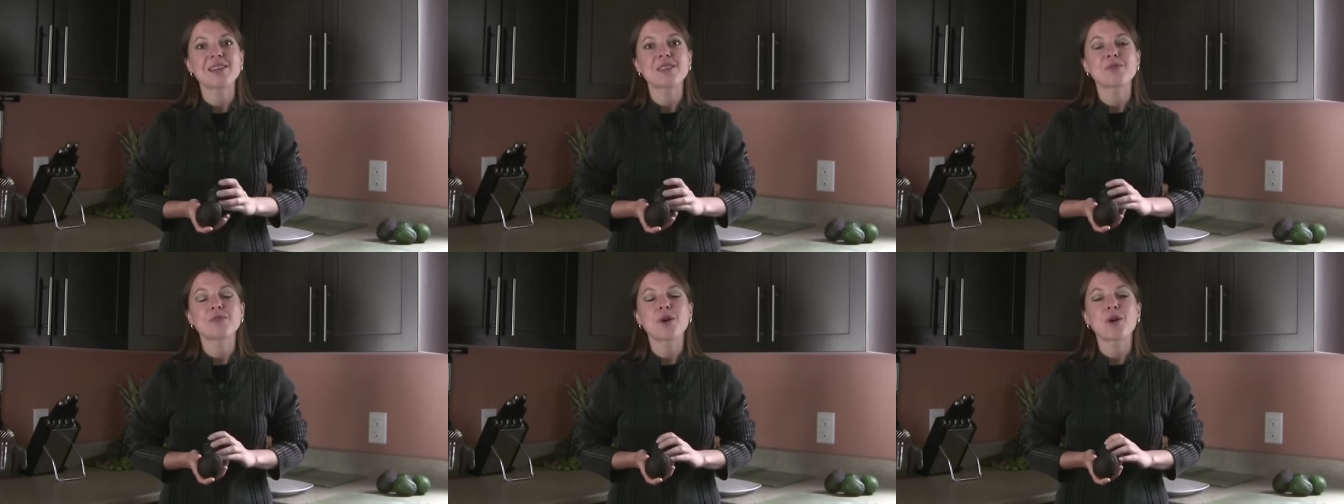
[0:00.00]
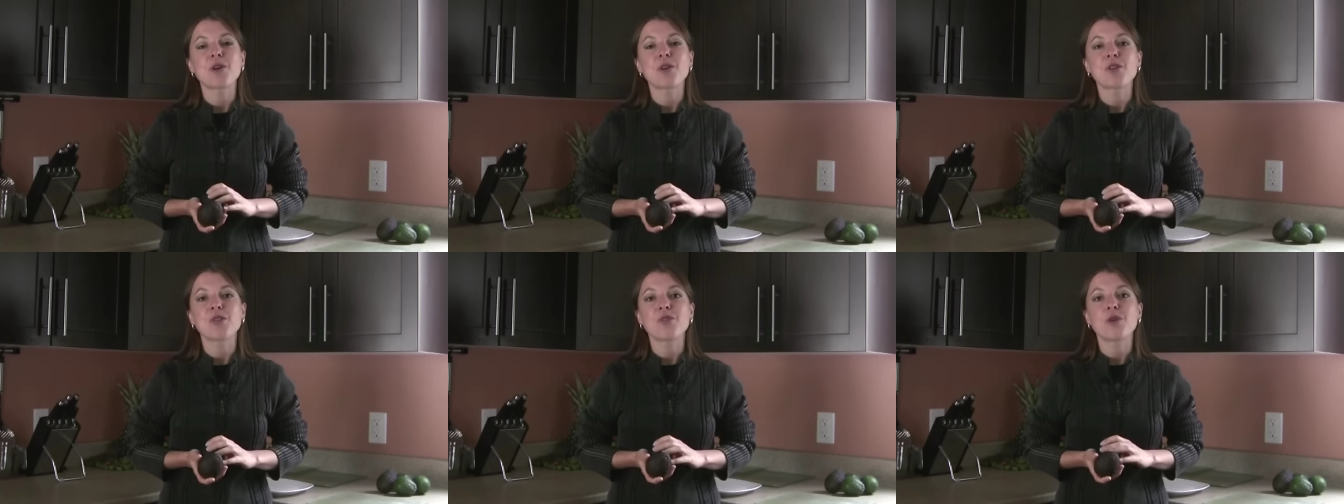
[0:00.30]
as
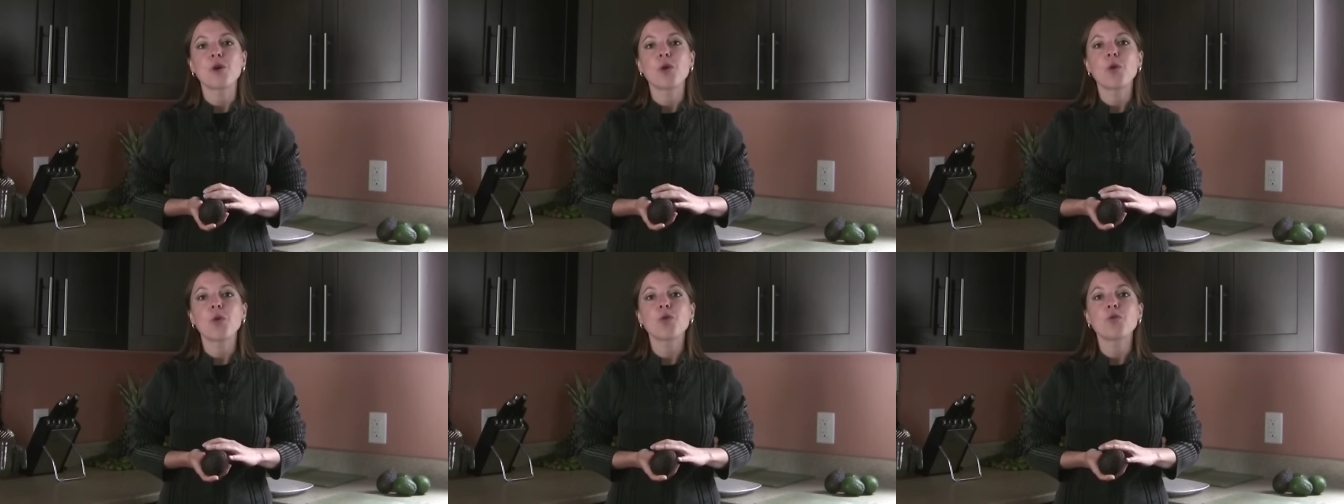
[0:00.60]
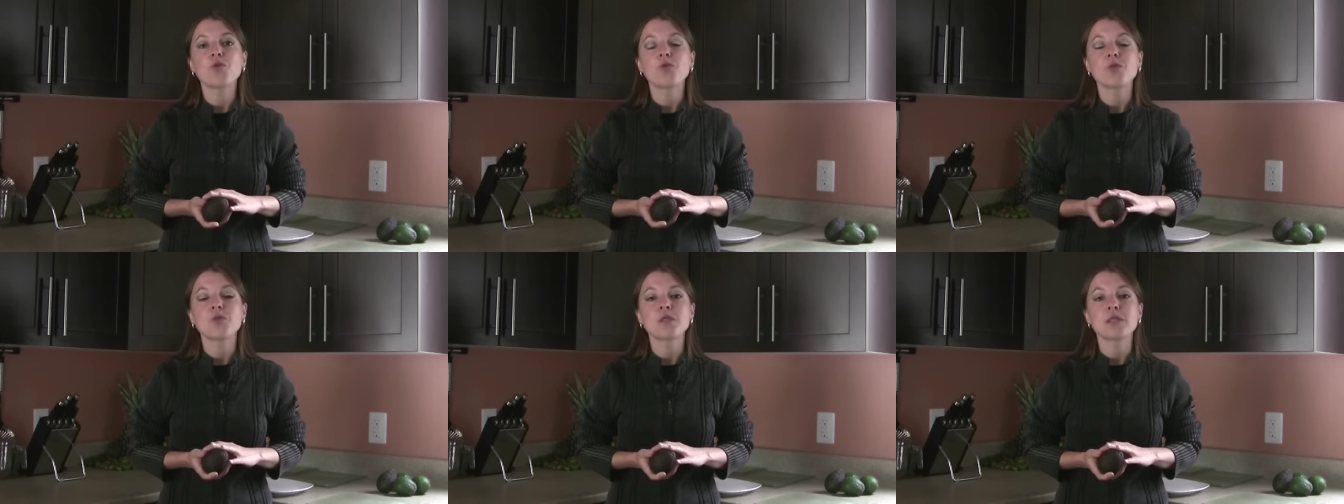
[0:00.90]
part of a whole
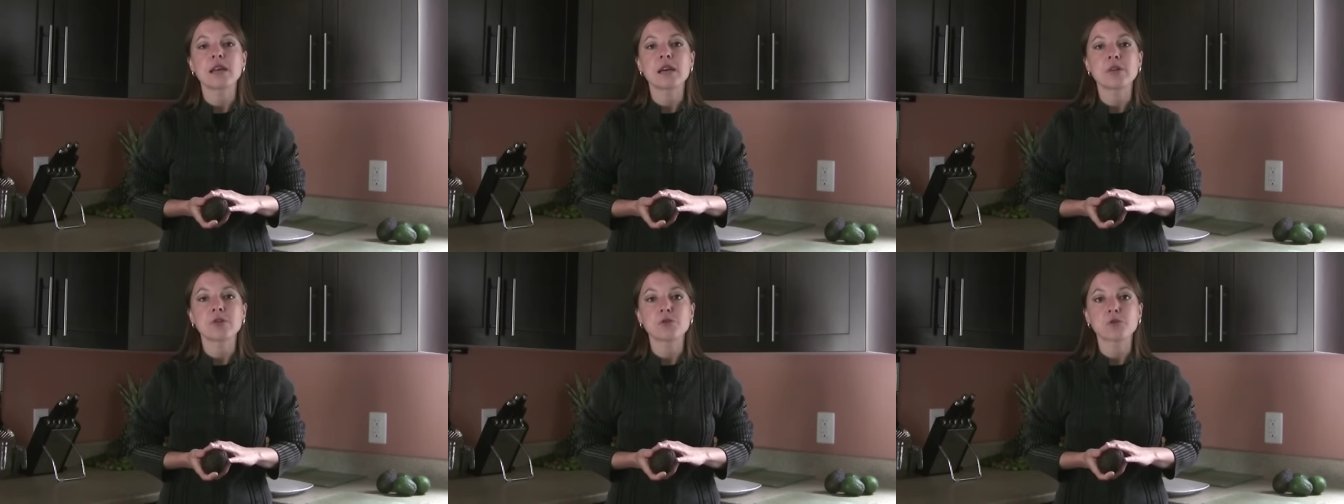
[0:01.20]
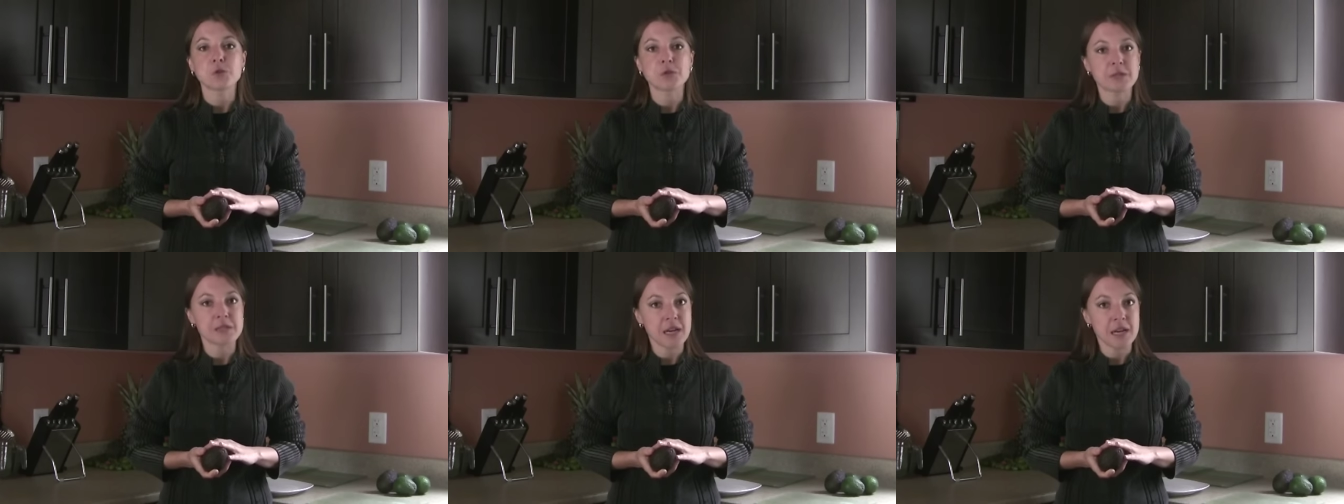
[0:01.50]
foods
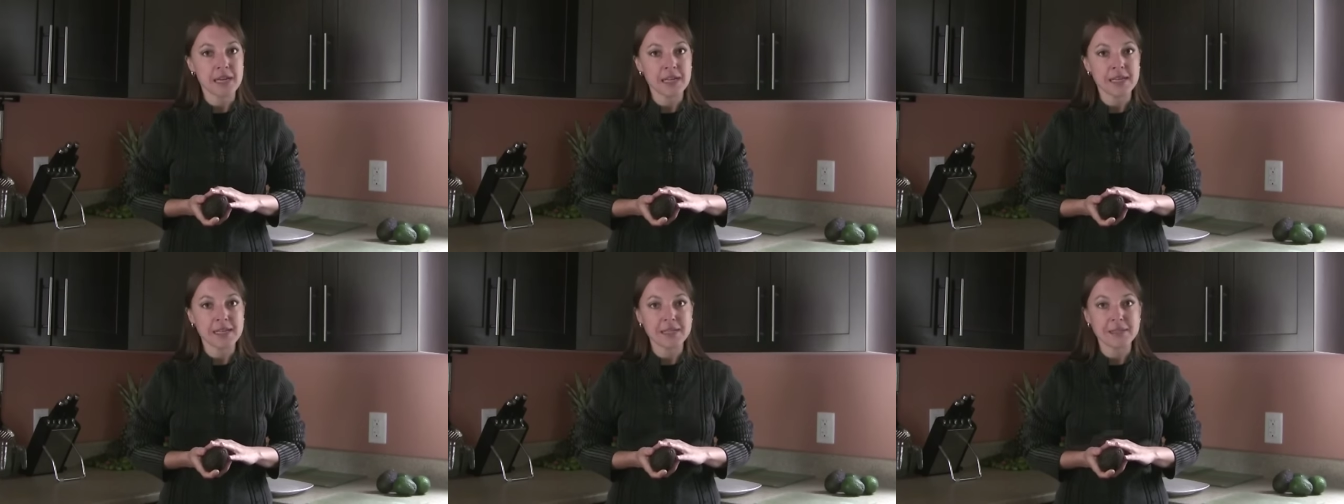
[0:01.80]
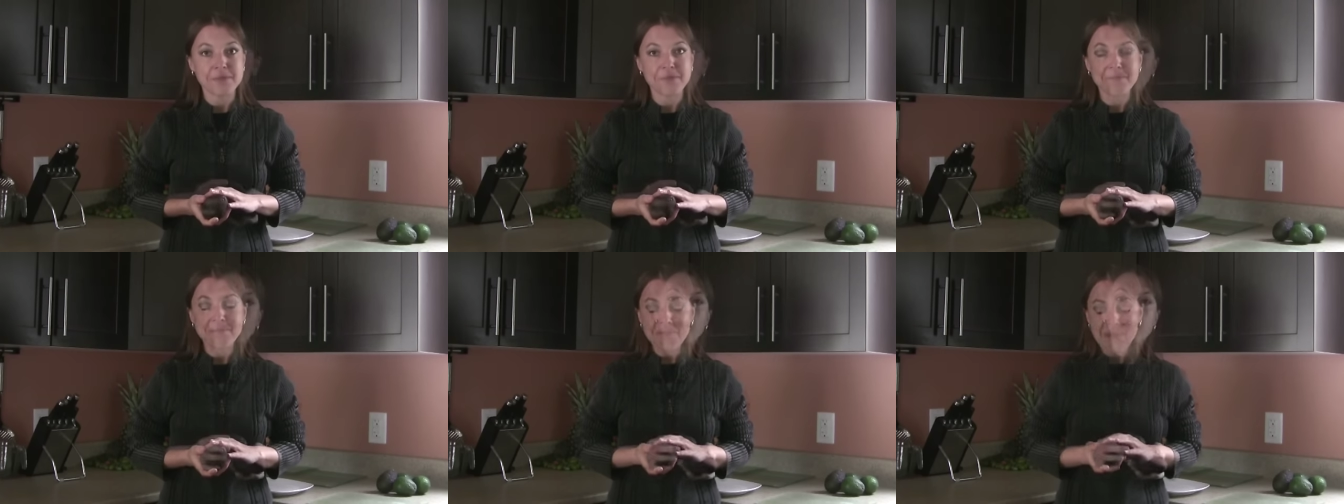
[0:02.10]
natural diet.